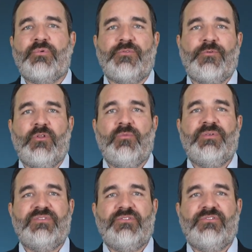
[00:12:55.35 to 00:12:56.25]
portfolio
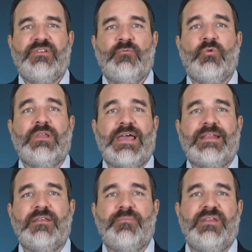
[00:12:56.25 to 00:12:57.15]
positioning will
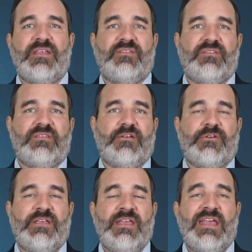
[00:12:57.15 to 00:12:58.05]
likely be
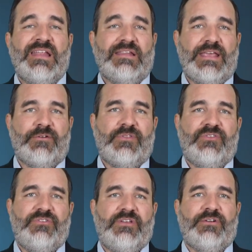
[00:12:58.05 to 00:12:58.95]
necessary later
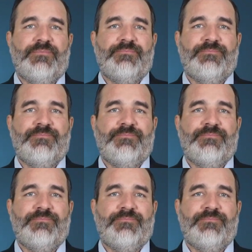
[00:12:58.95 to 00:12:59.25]
this year.